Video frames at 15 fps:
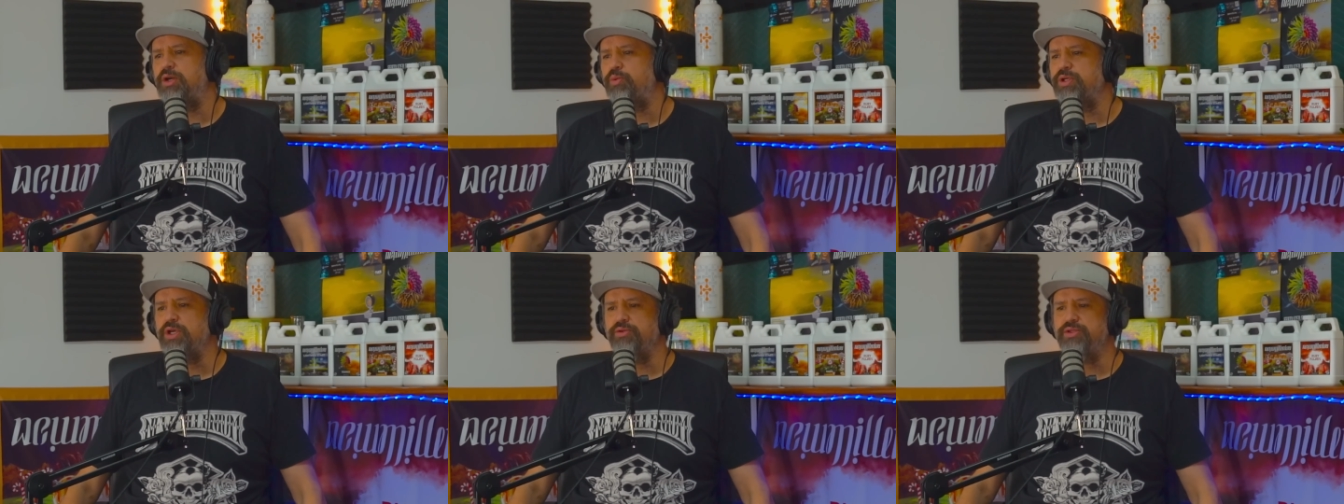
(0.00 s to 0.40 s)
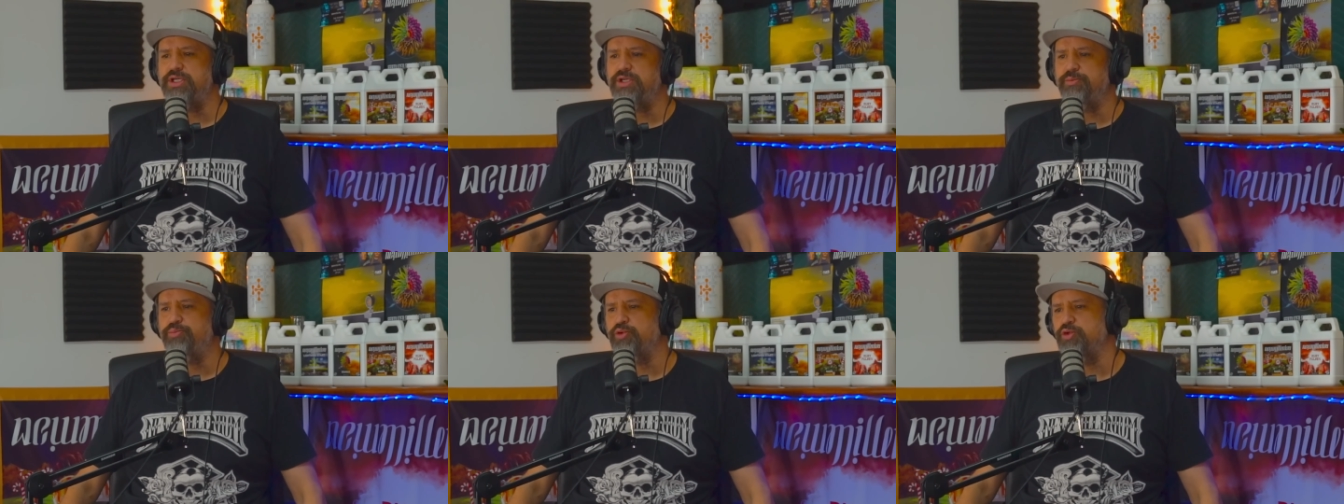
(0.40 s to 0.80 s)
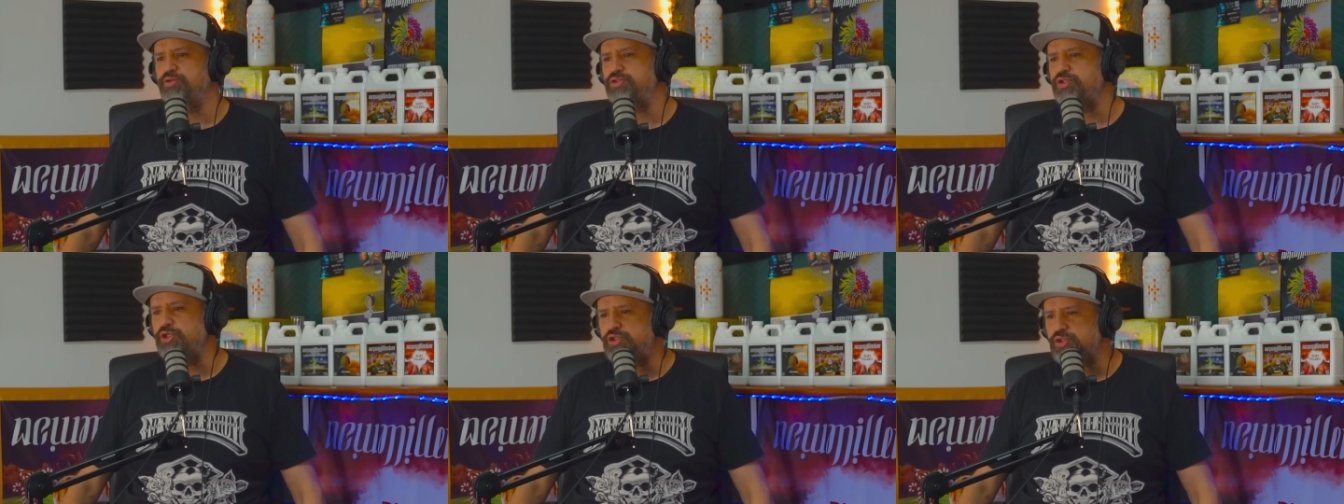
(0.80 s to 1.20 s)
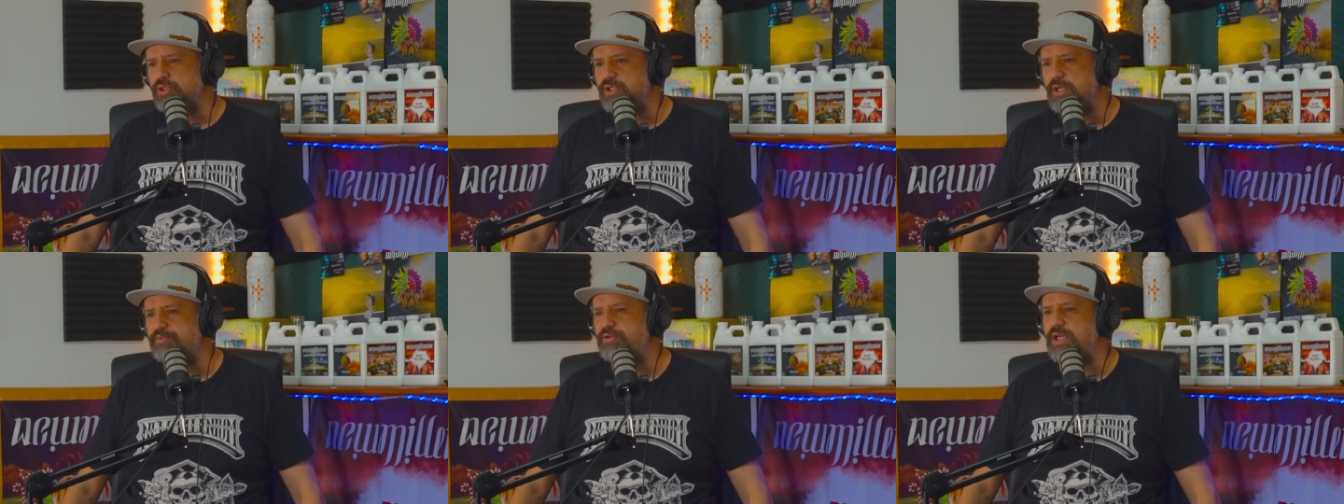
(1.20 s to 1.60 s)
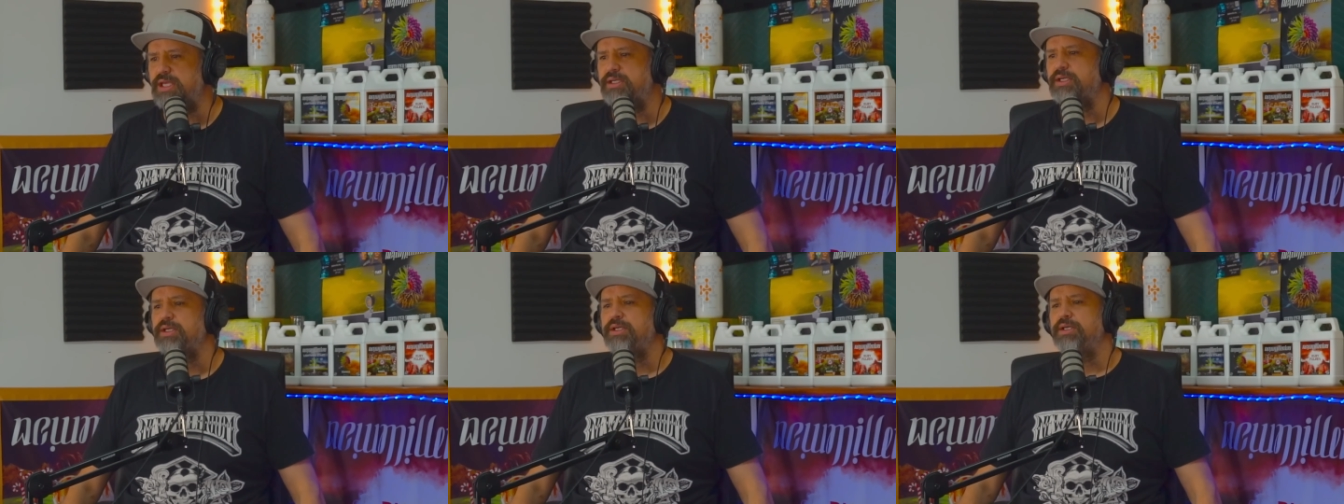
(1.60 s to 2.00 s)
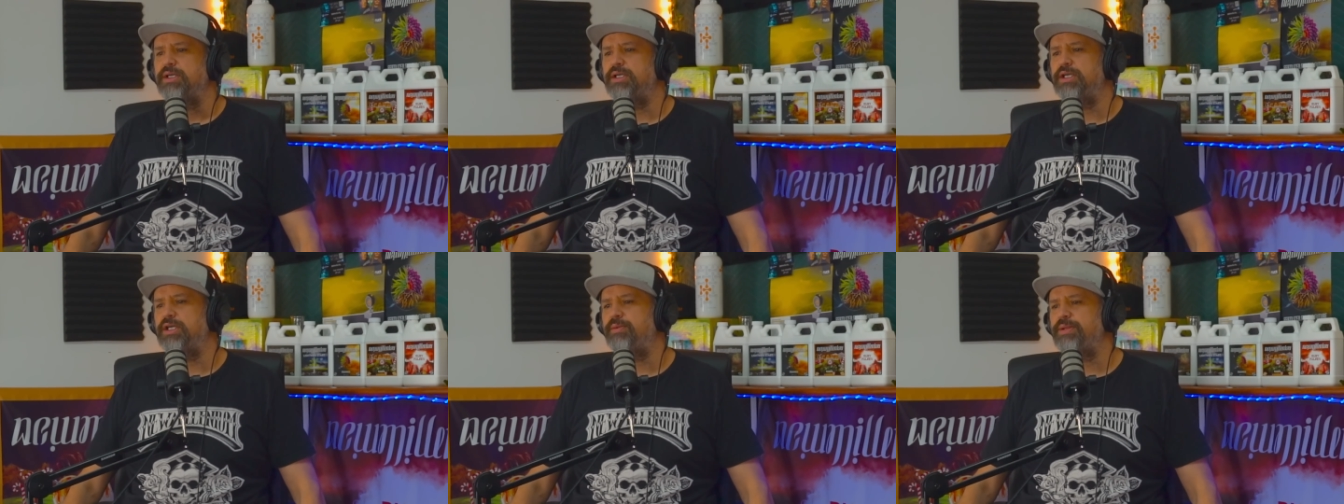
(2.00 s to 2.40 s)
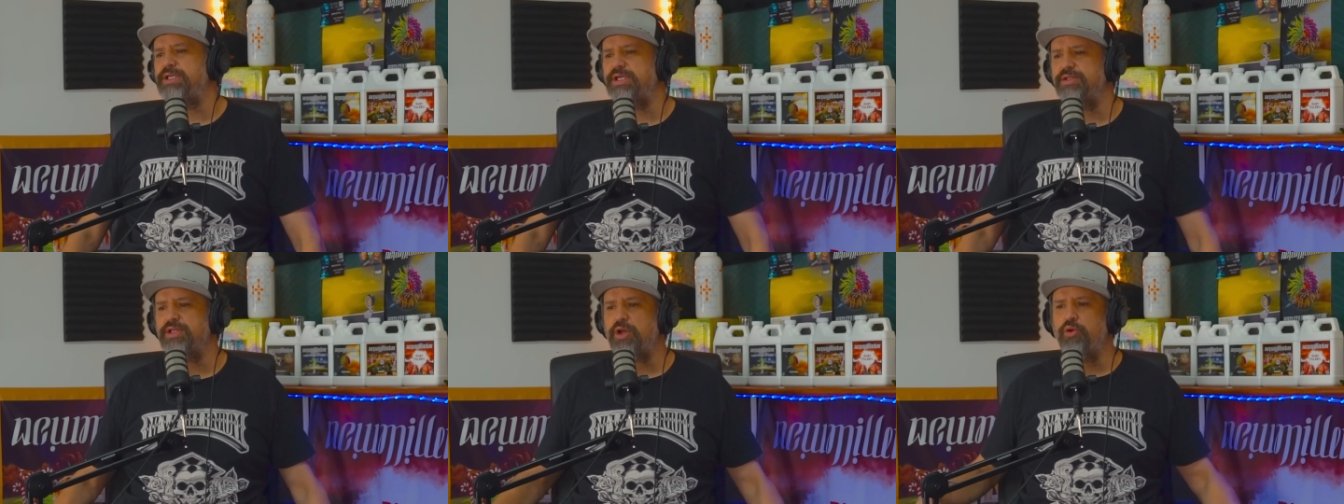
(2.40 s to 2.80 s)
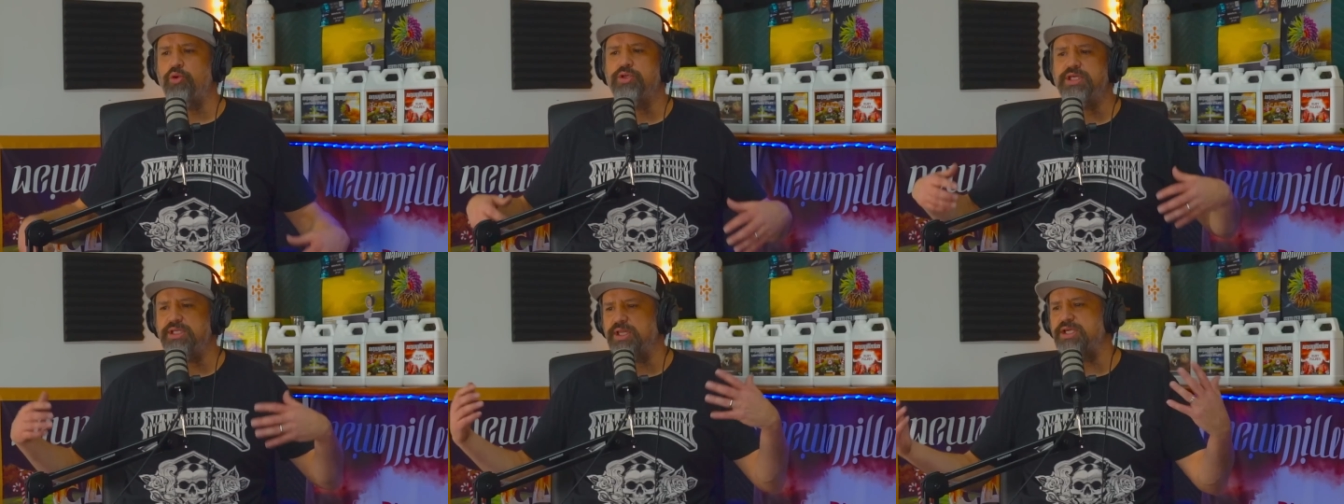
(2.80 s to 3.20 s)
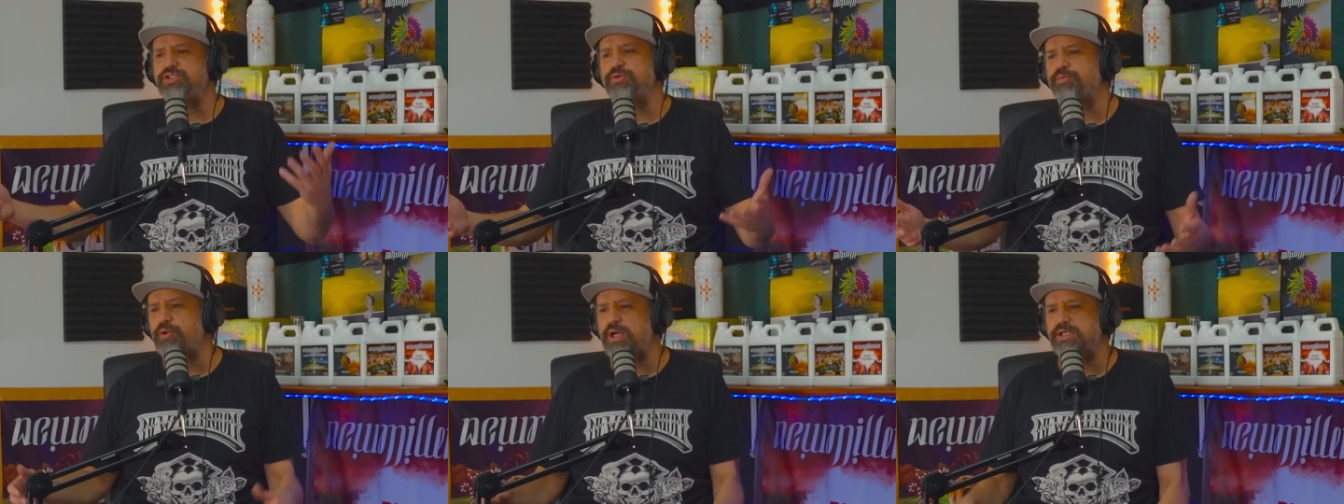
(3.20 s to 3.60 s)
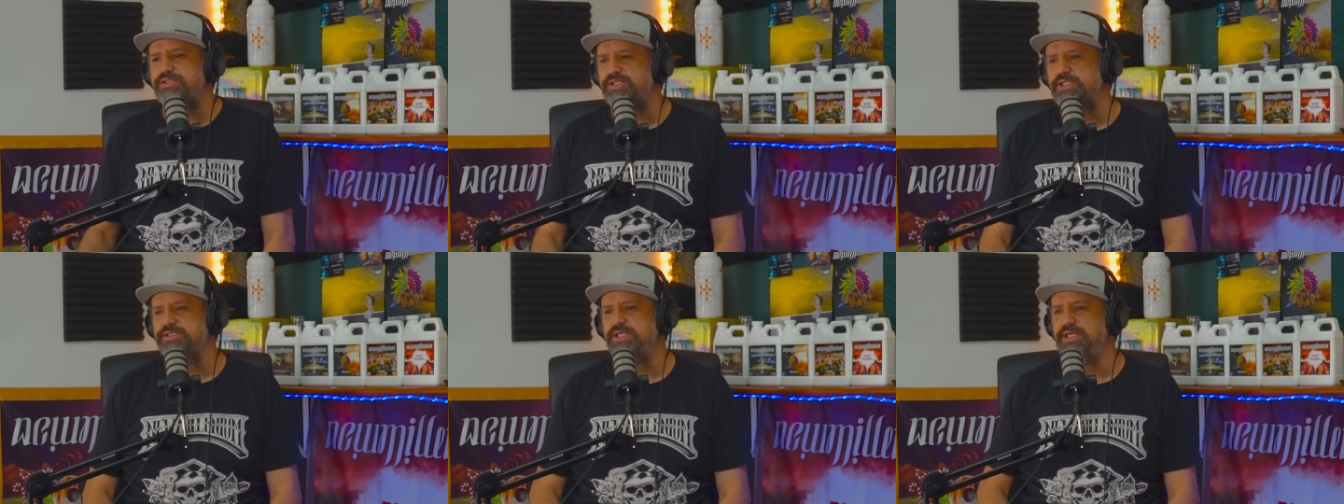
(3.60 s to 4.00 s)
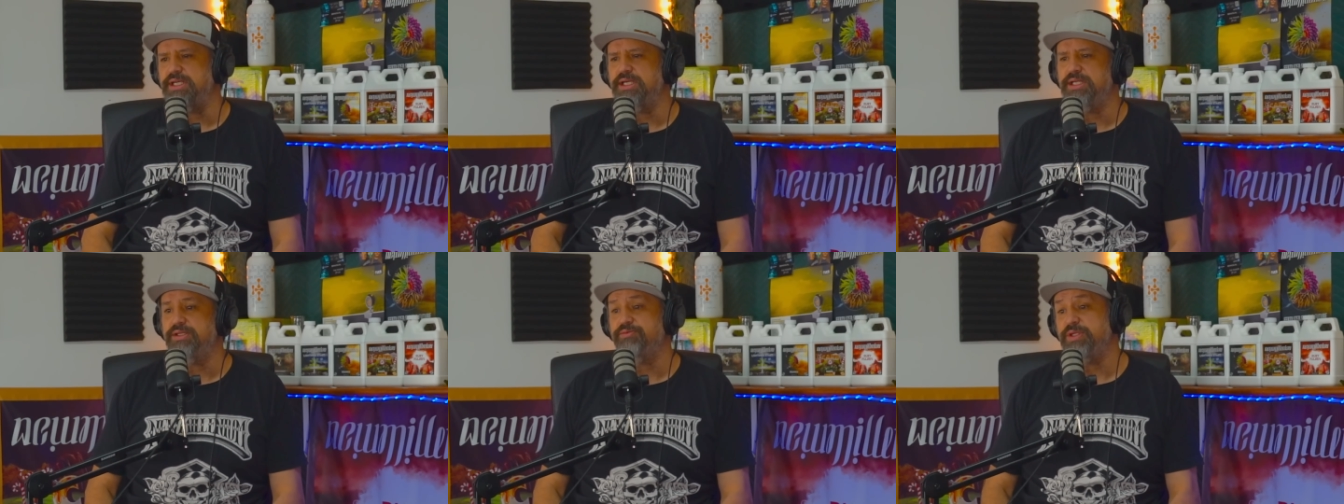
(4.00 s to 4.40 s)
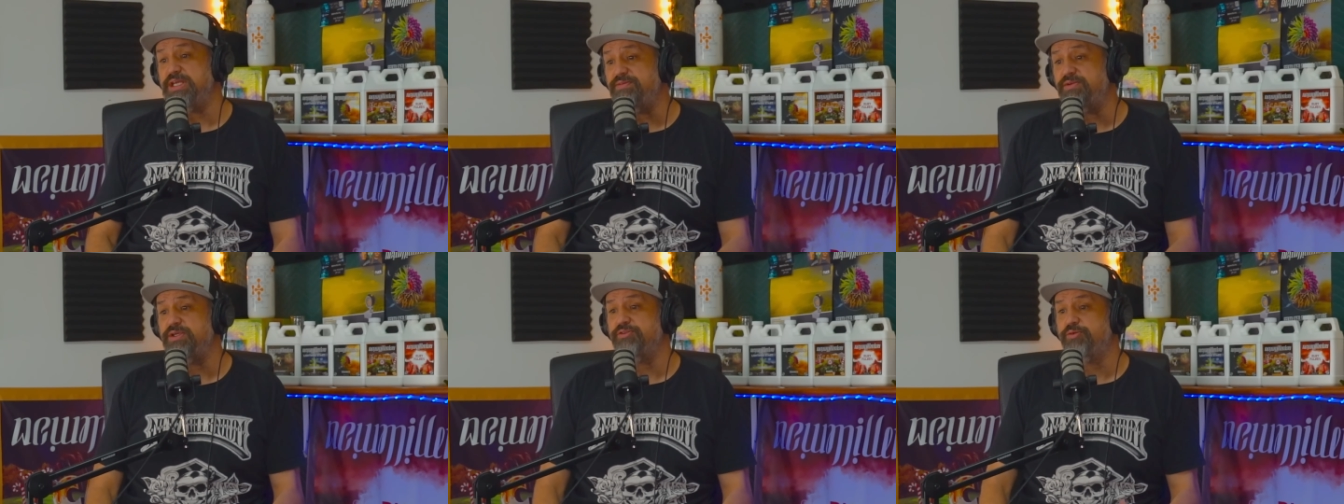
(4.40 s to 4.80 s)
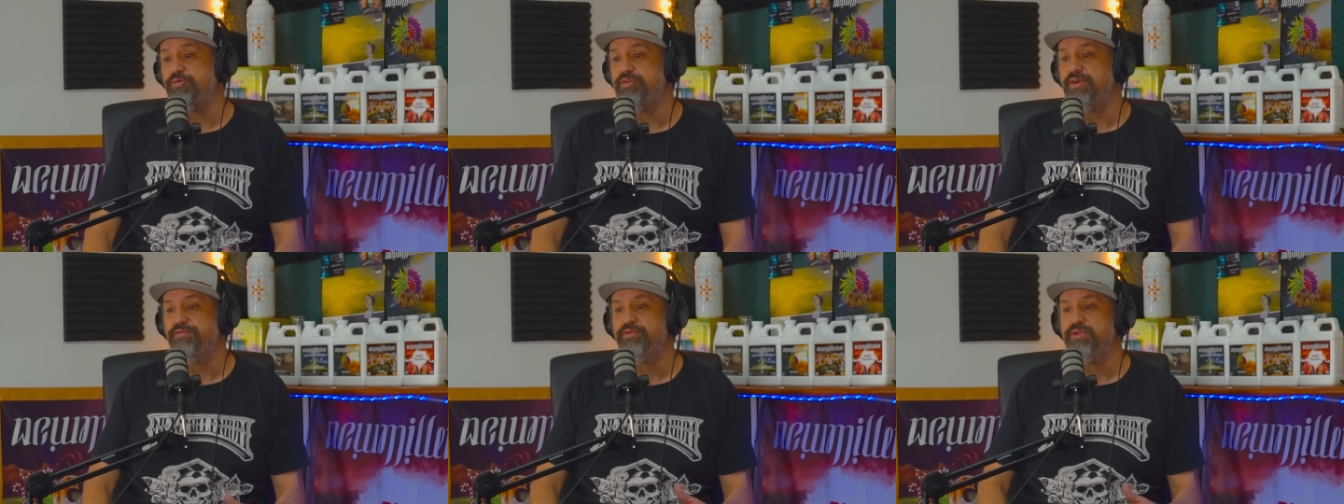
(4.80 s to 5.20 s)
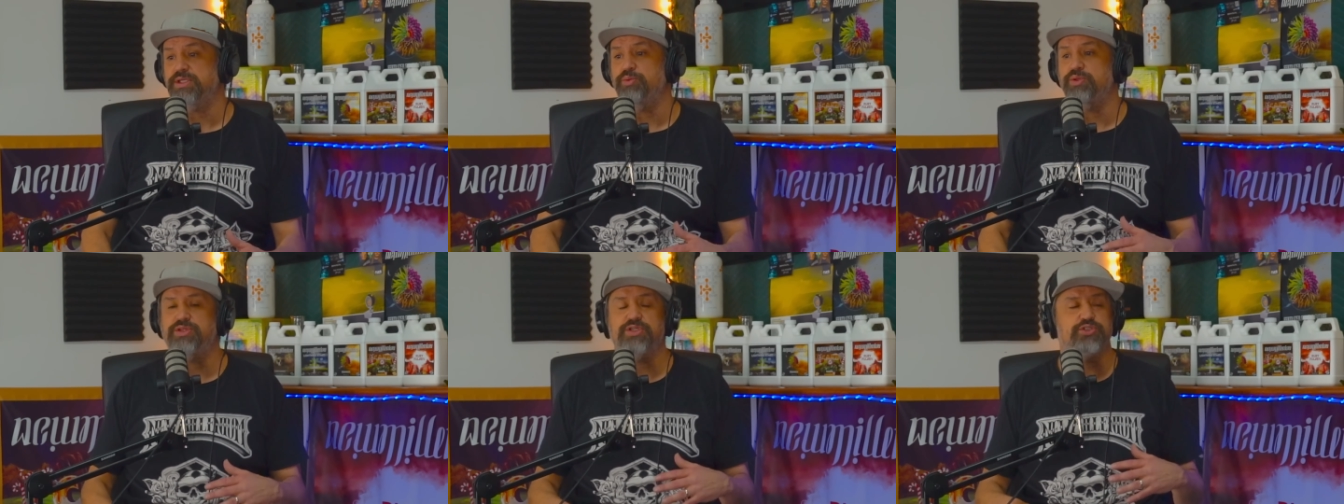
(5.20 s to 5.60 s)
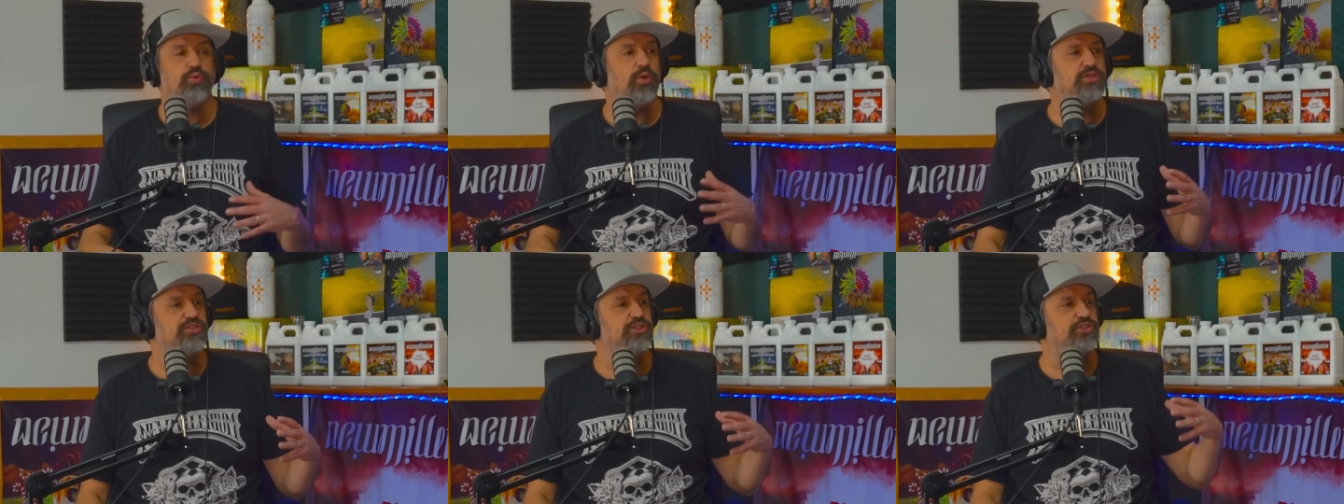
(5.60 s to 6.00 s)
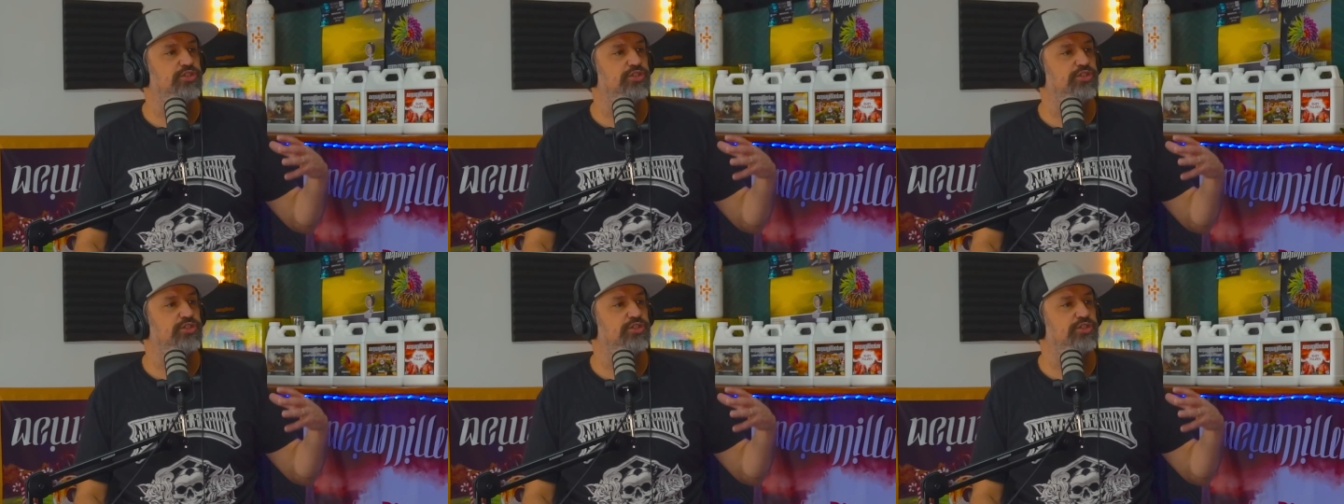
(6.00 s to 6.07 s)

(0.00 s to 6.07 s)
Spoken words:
We know that it improves nutrient uptake. Again, that whole chelation process, and even specifically with these ones that